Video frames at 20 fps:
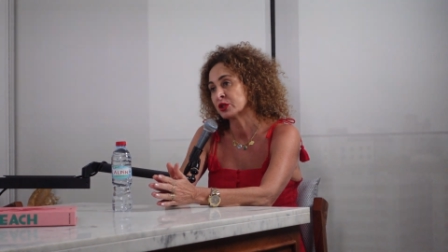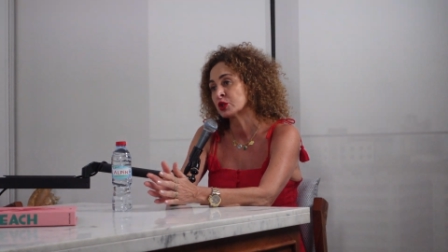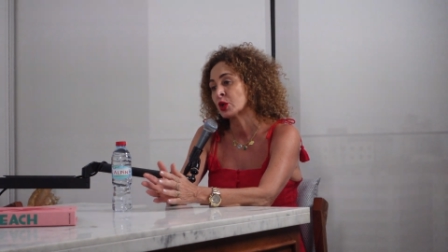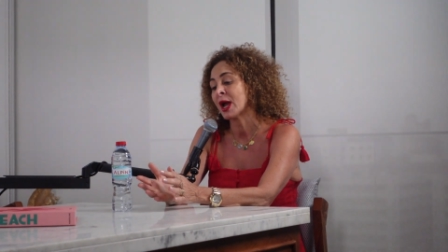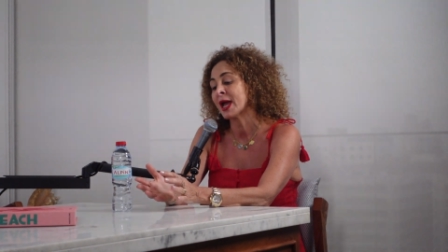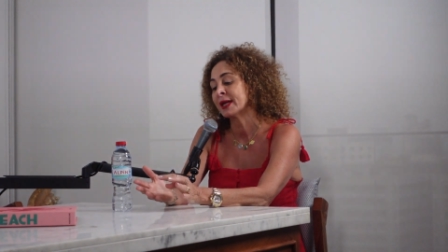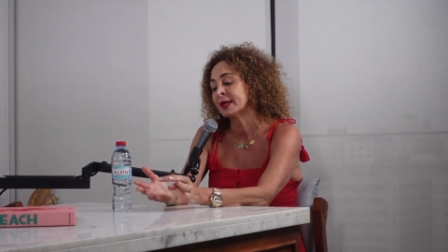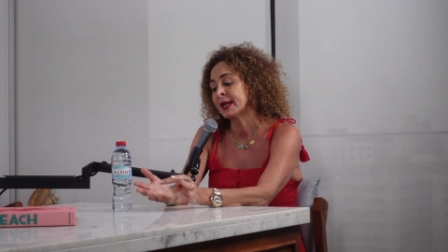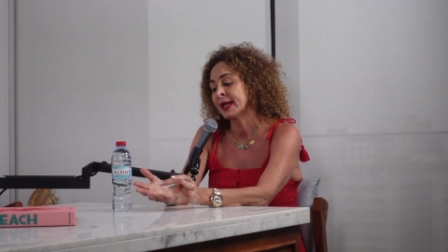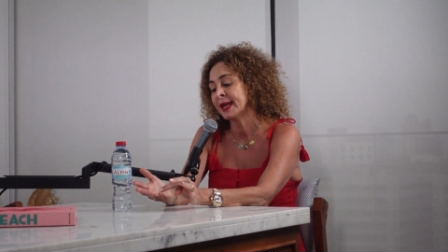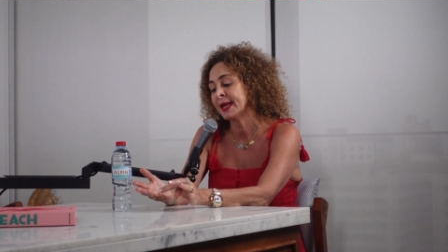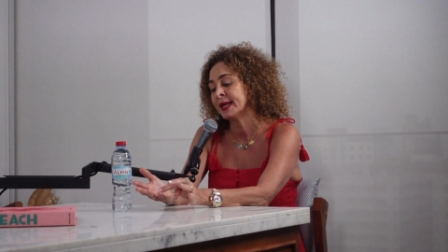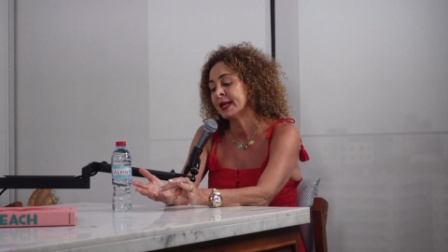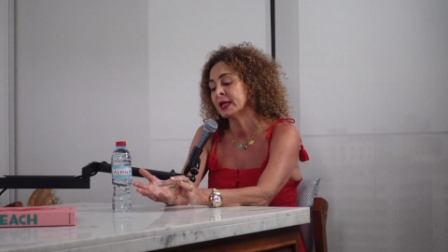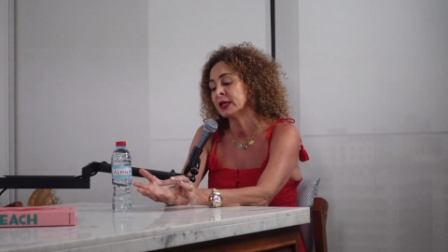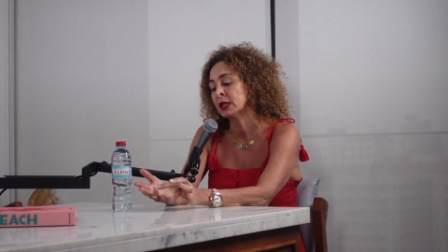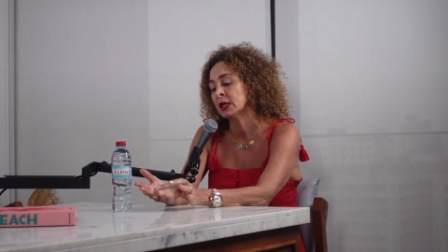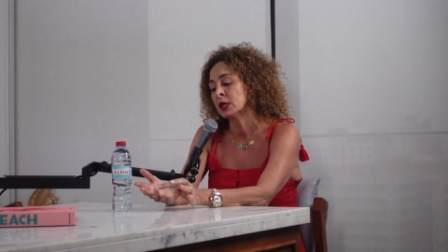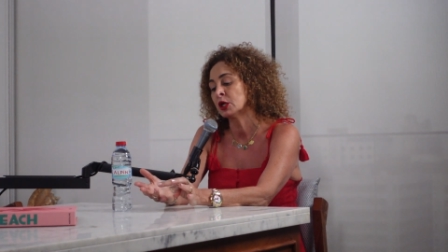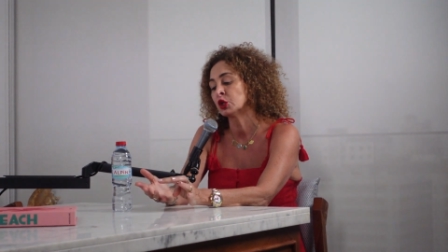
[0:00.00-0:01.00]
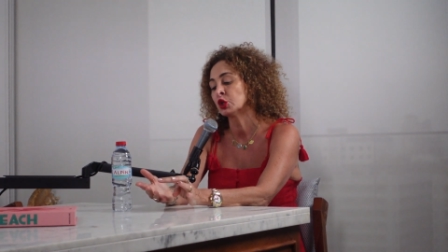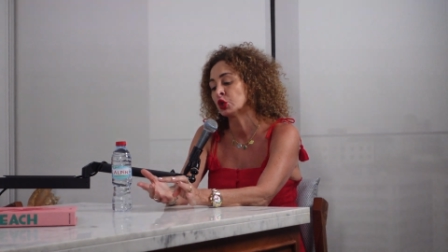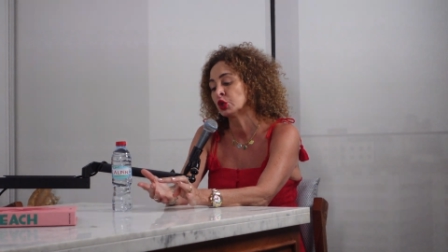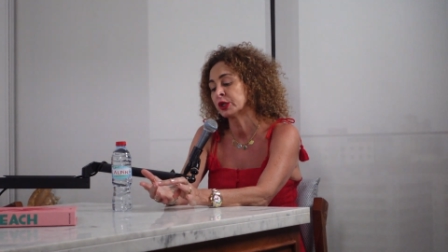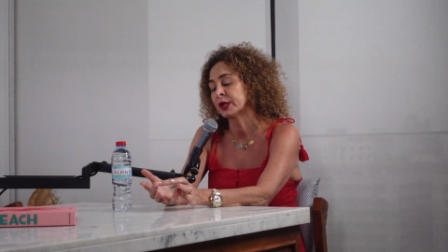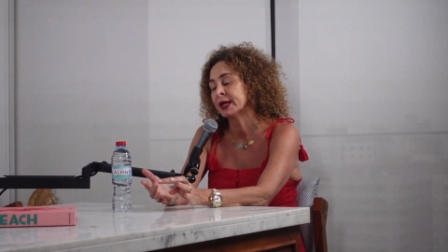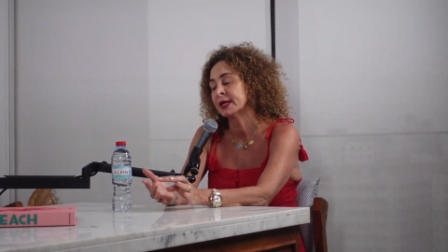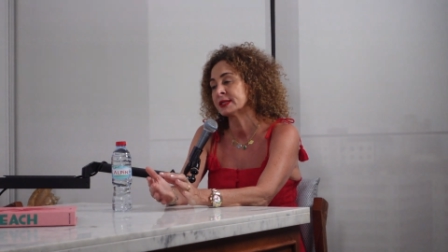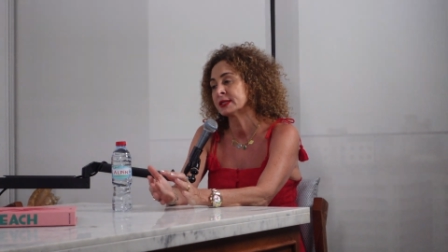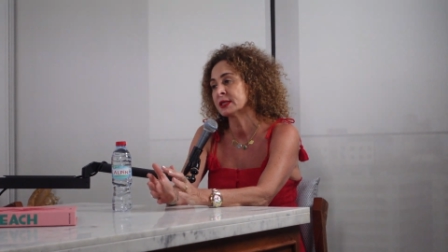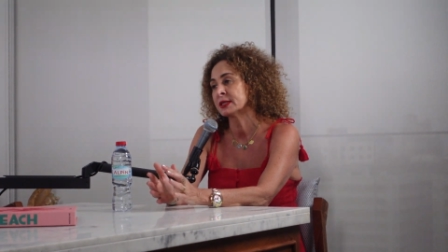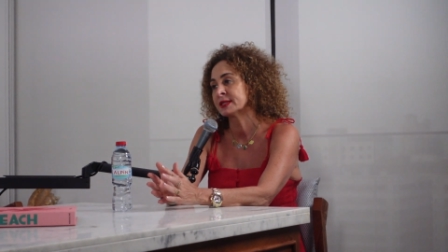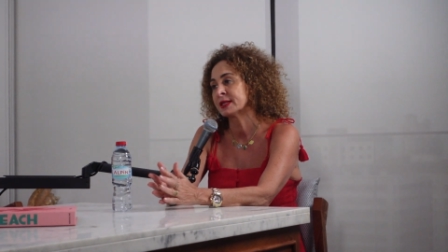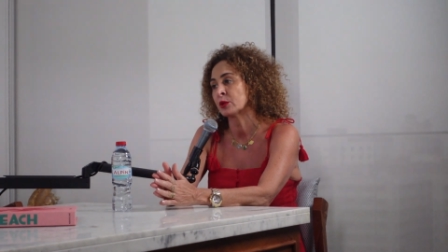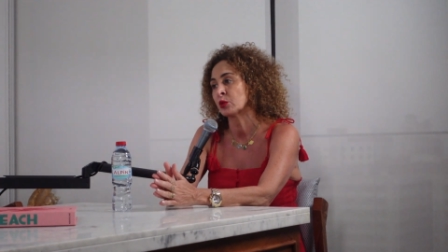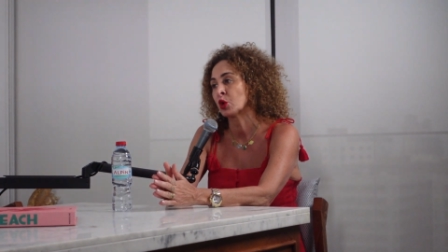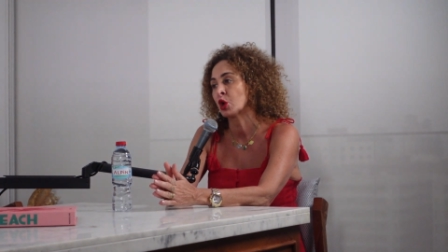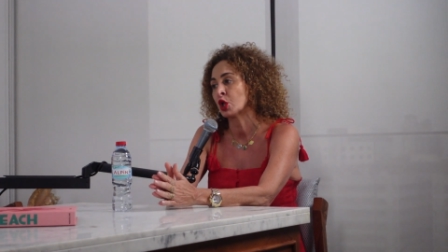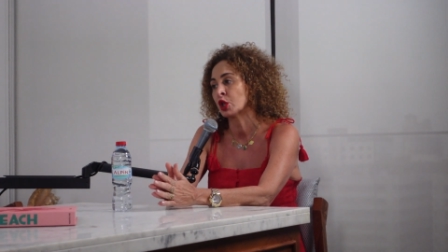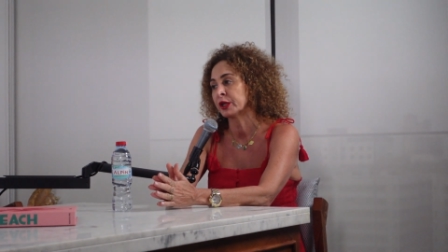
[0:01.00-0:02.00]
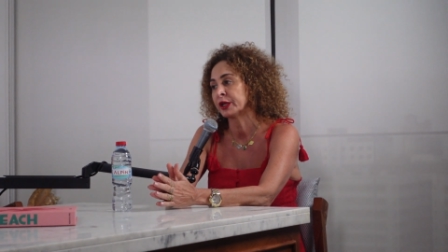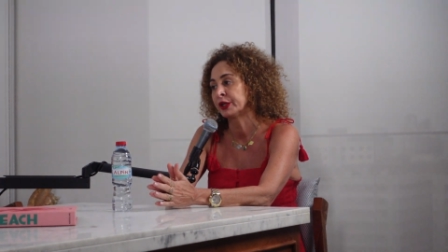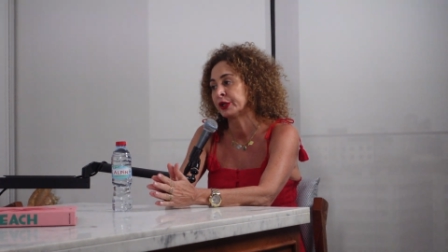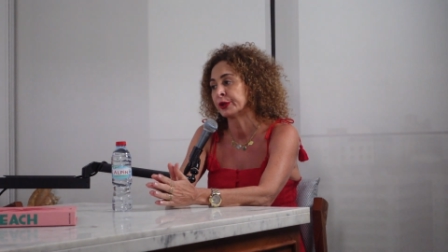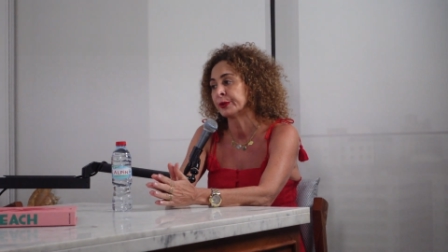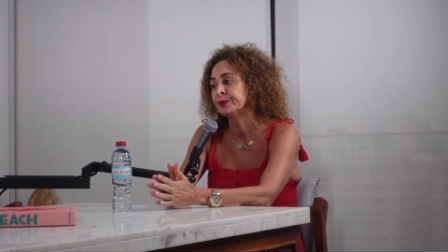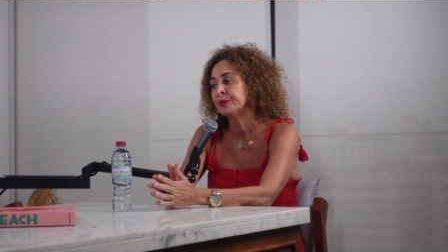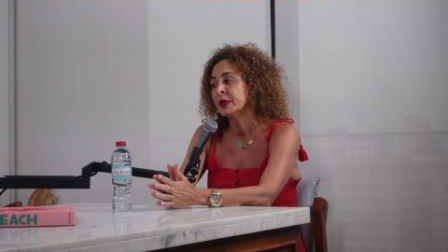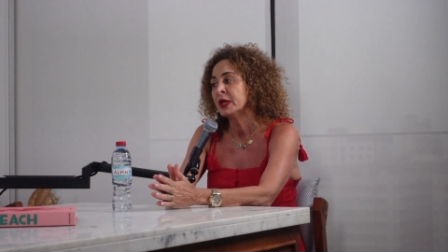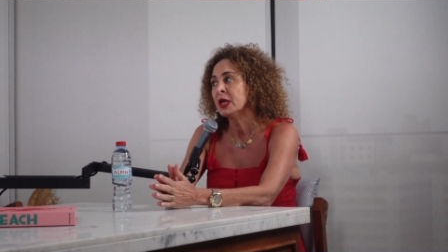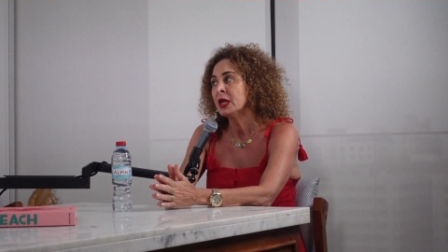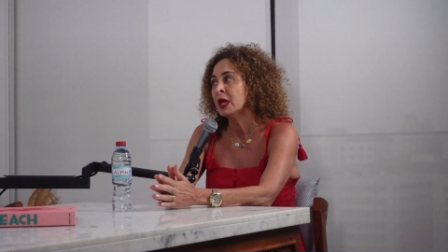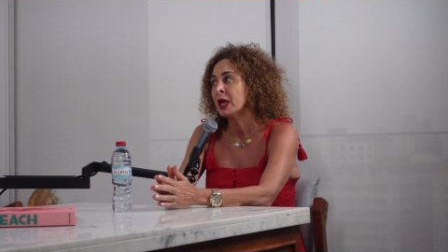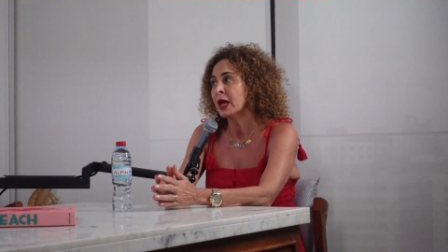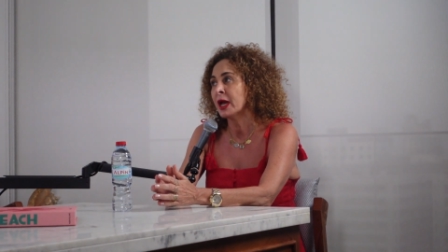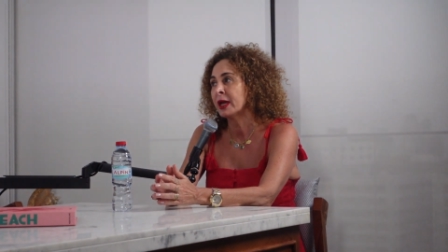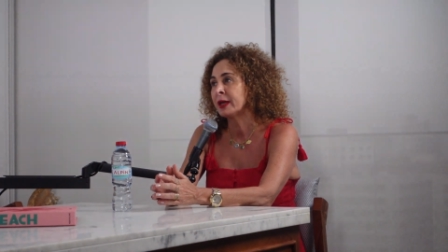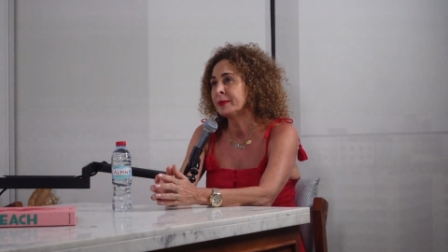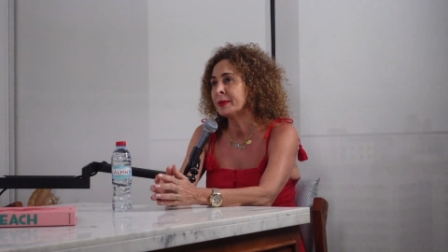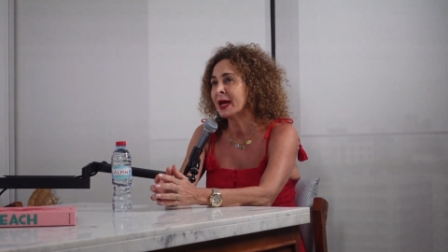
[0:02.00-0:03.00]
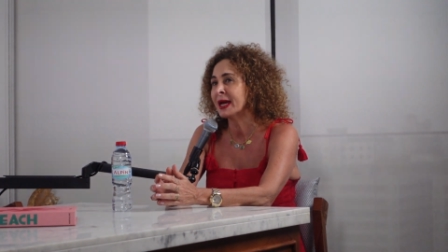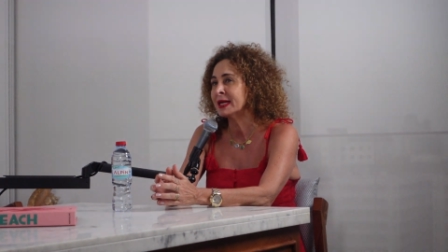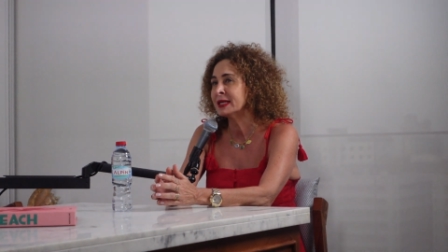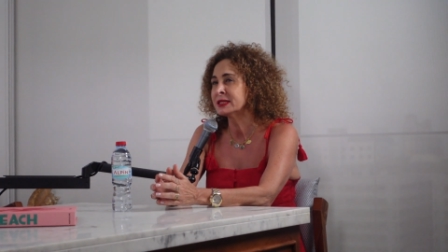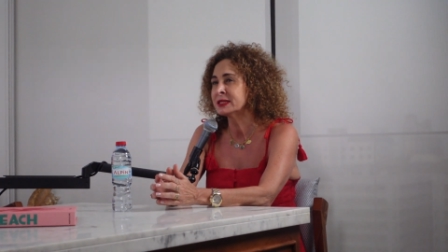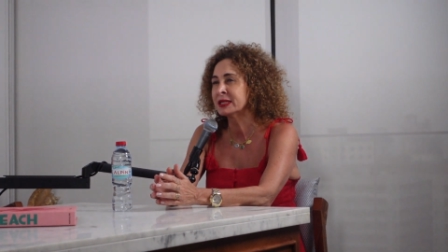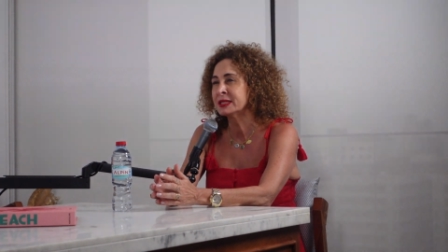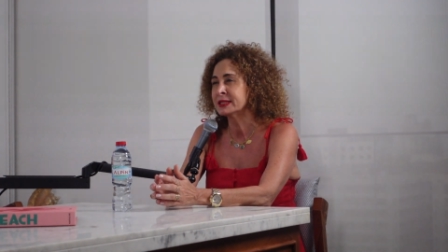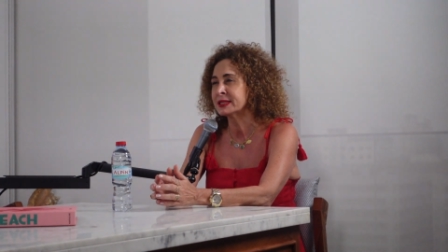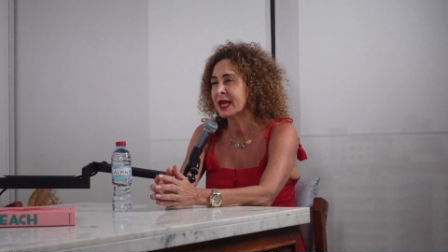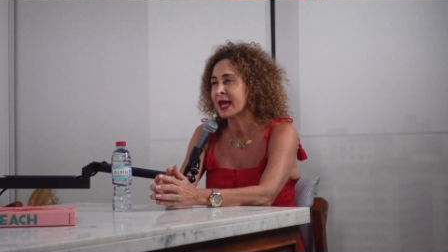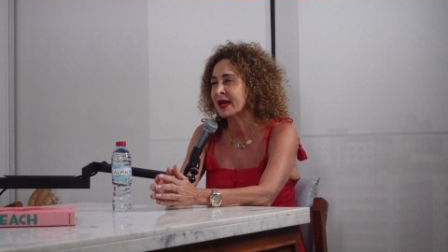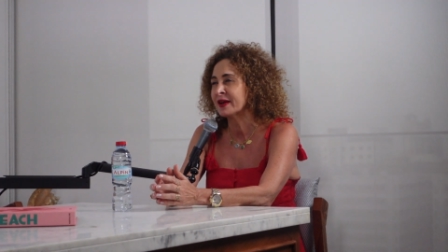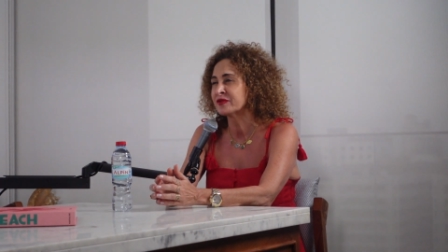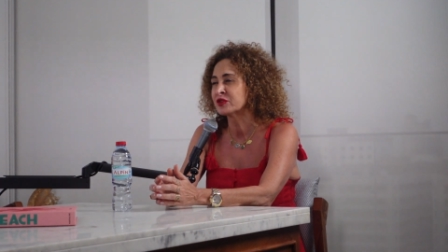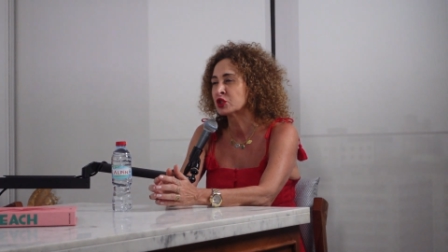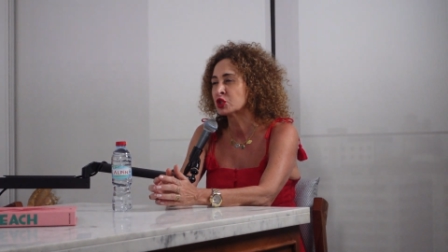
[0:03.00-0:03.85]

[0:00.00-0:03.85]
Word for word: So mm-hmm. I had mm-hmm. aunt, uncle, cousins that were all here. Ahmad didn't have